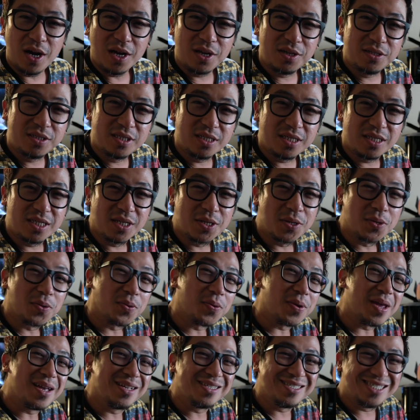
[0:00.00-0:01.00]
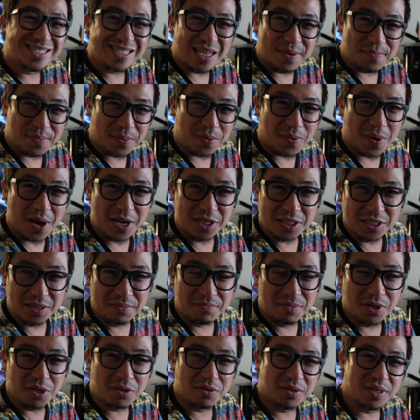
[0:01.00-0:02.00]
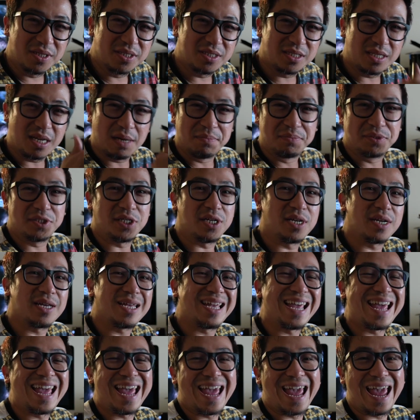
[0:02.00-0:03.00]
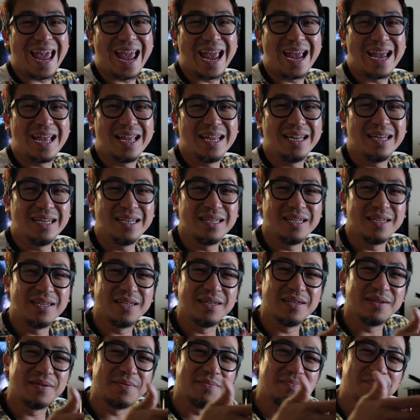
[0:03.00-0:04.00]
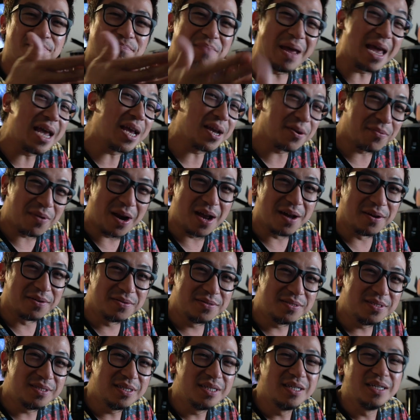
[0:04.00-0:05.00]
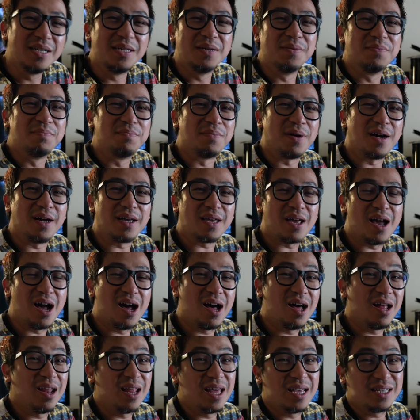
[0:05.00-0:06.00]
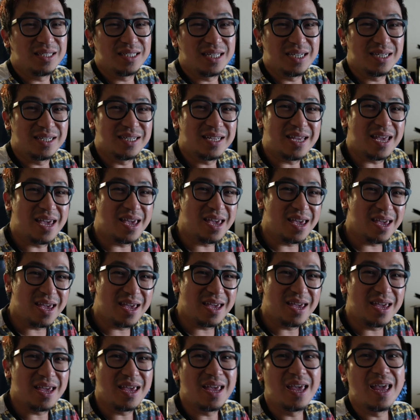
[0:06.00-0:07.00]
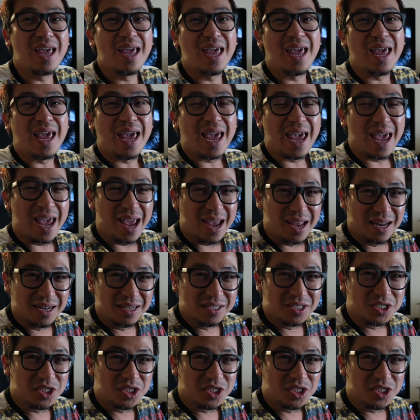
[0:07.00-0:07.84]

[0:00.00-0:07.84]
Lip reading: I use it to create separation between the subject and the background by highlighting the hair and the